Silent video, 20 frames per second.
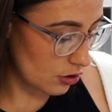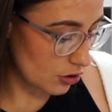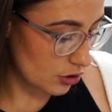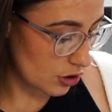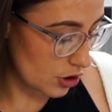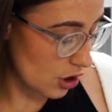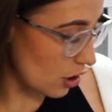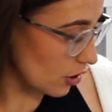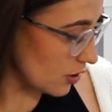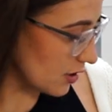
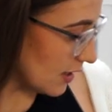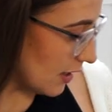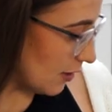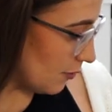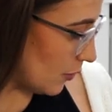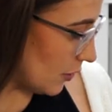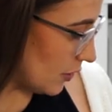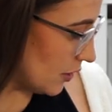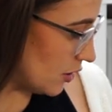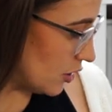short
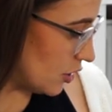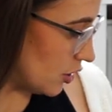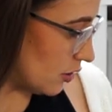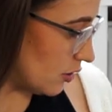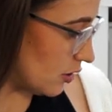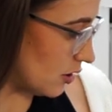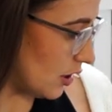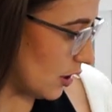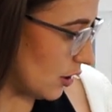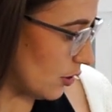sleeve body
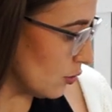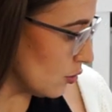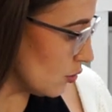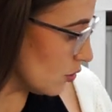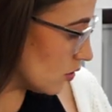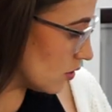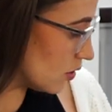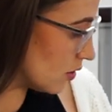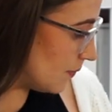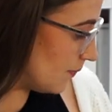
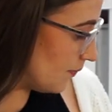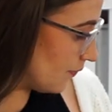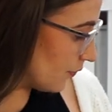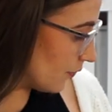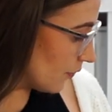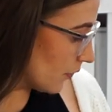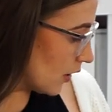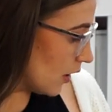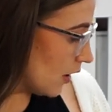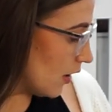suits
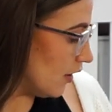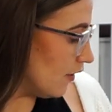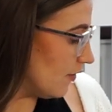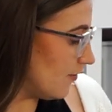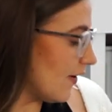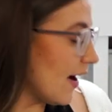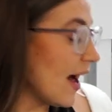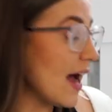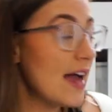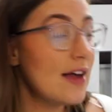
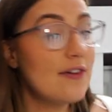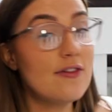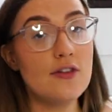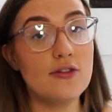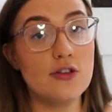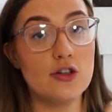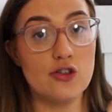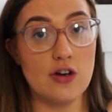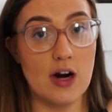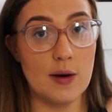five
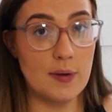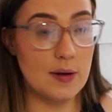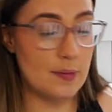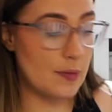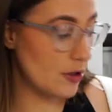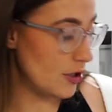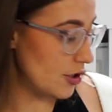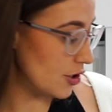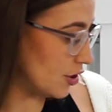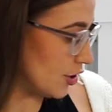of the strappy
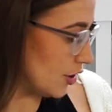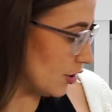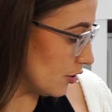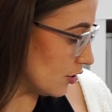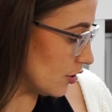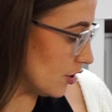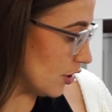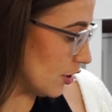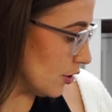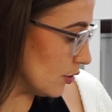body
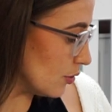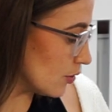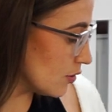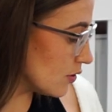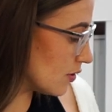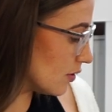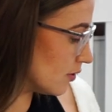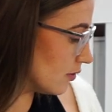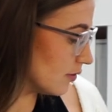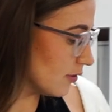suits
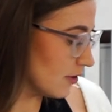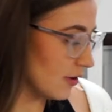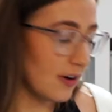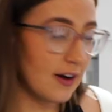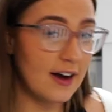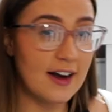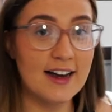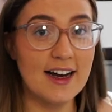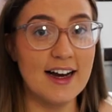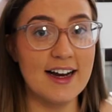
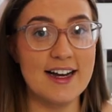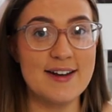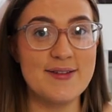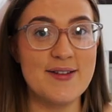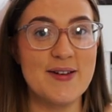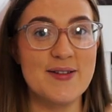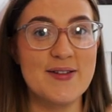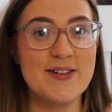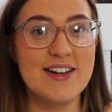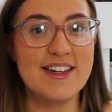can't
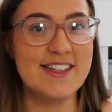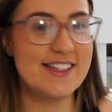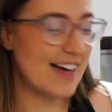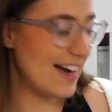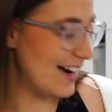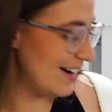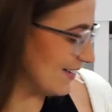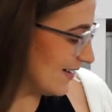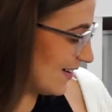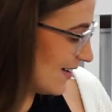get my words
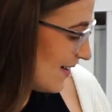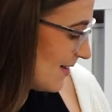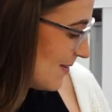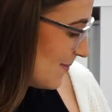out.